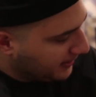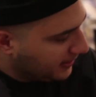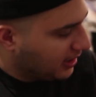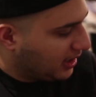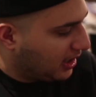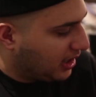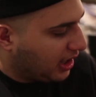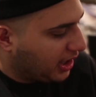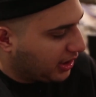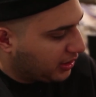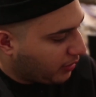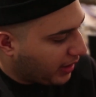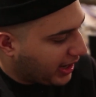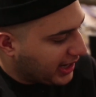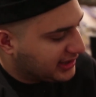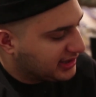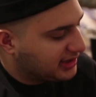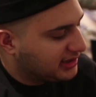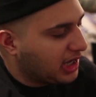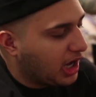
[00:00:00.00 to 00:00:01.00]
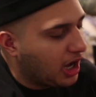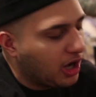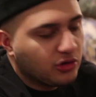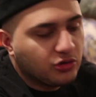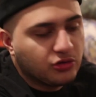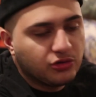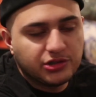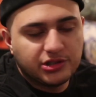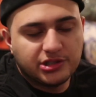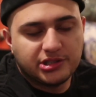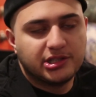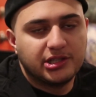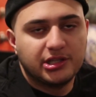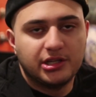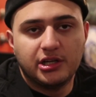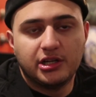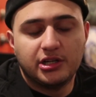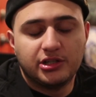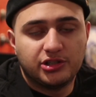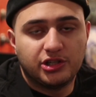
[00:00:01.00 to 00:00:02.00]
Otherwise, dongles
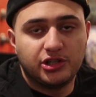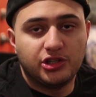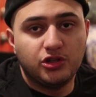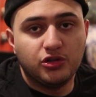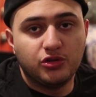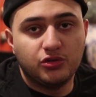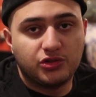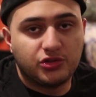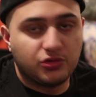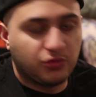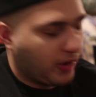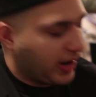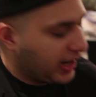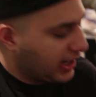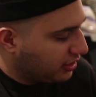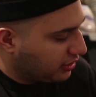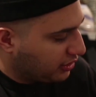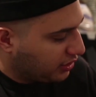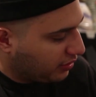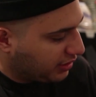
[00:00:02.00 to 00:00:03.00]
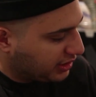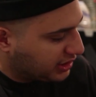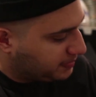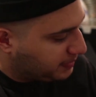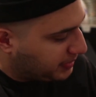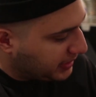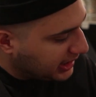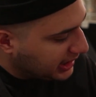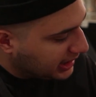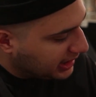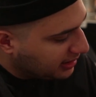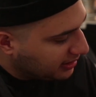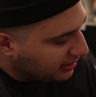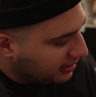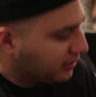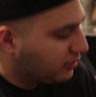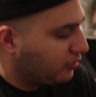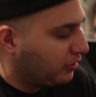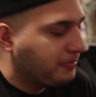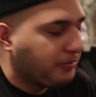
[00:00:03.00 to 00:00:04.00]
to use regular USB
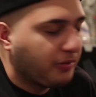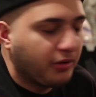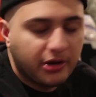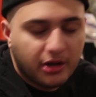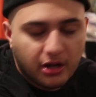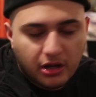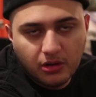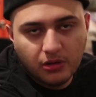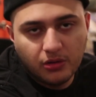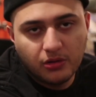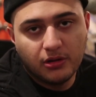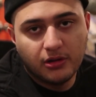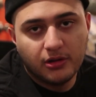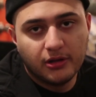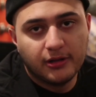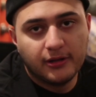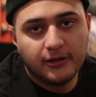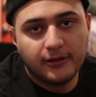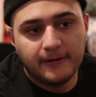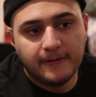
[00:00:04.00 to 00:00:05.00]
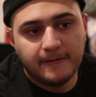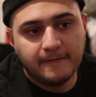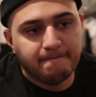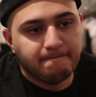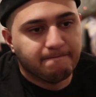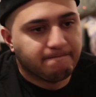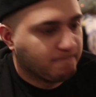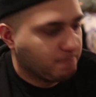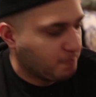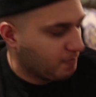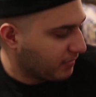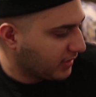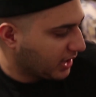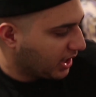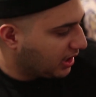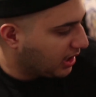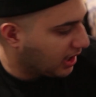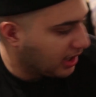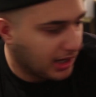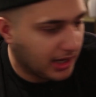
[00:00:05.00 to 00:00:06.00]
3.0.
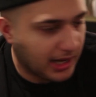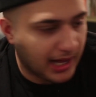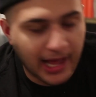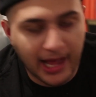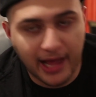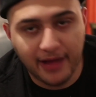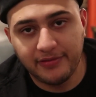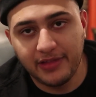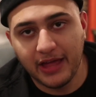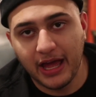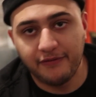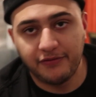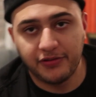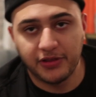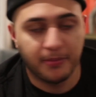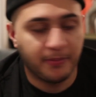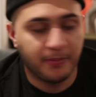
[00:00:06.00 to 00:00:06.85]
I have that for the